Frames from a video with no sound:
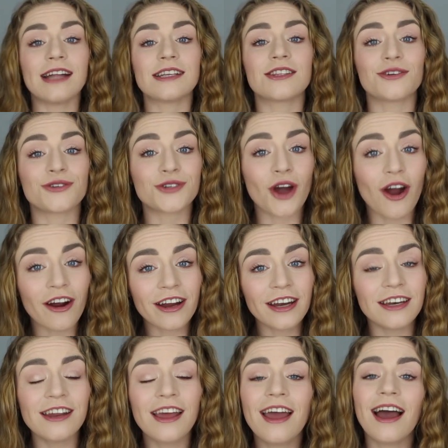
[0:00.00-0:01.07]
into their
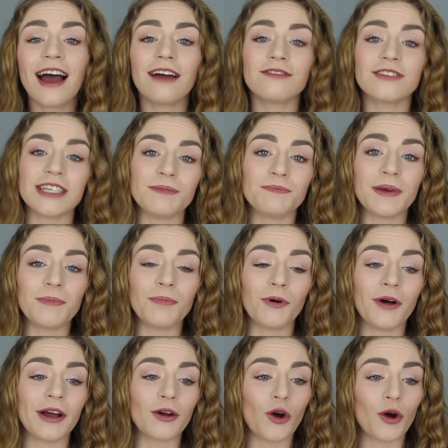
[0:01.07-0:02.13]
tartan. I've seen
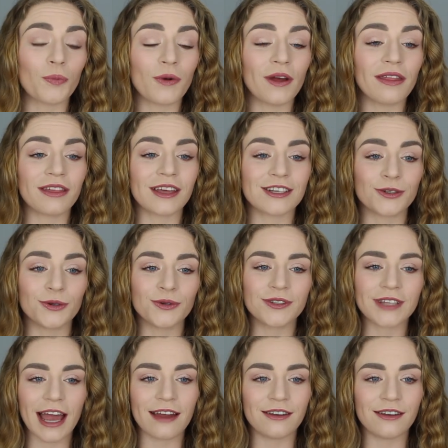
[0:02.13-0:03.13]
people incorporate thistles